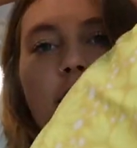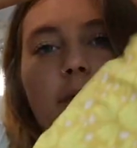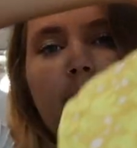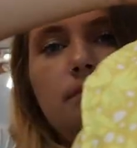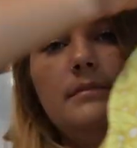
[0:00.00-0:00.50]

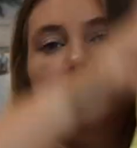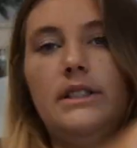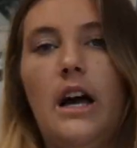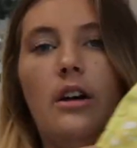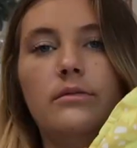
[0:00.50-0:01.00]
them.
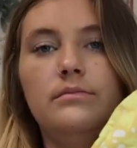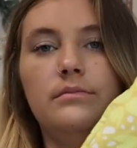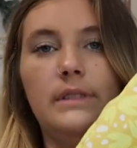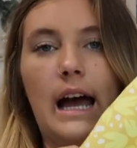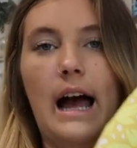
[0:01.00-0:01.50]
So
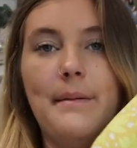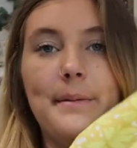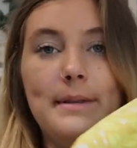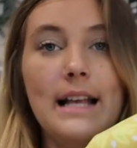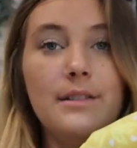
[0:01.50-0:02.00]
yeah, I'm
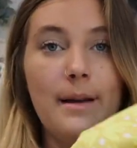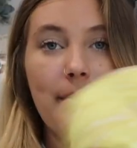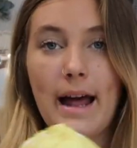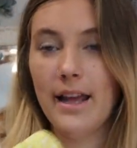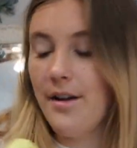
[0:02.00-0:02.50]
obsessed with my
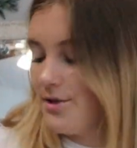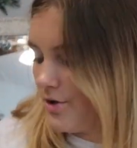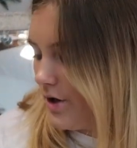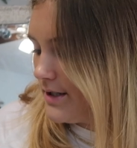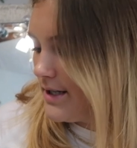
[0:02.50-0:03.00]
Patagonia
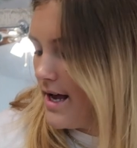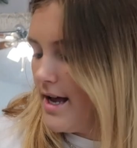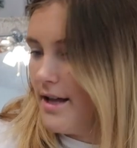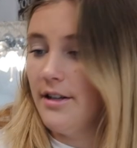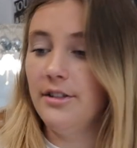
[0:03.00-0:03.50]
shorts.
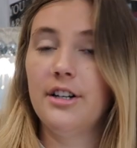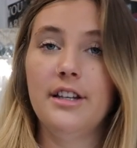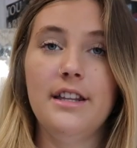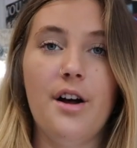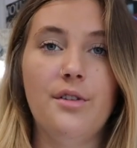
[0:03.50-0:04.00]
They're
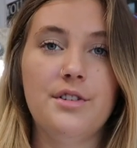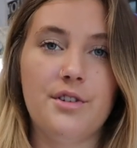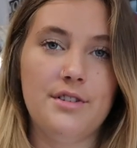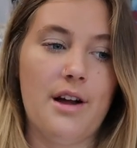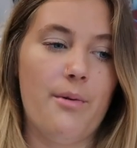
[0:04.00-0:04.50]
literally the only
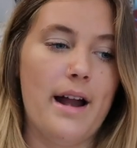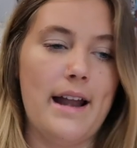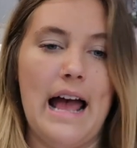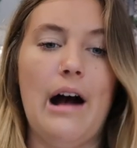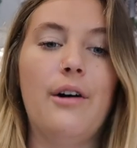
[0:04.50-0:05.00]
shorts I wear
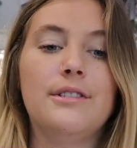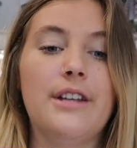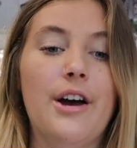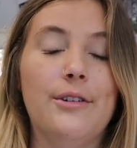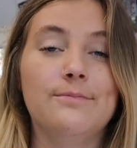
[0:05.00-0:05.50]
now,
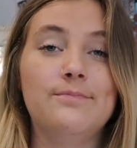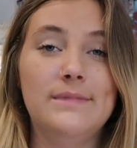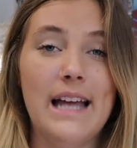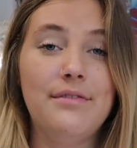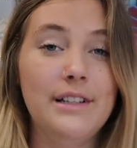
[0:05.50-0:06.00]
so
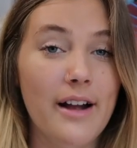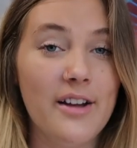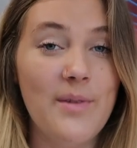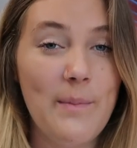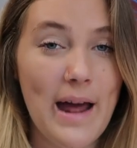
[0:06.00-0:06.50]
definitely
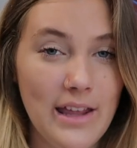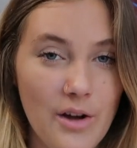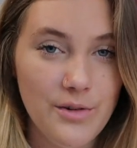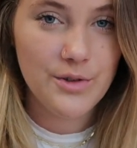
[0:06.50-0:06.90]
recommend Patagonia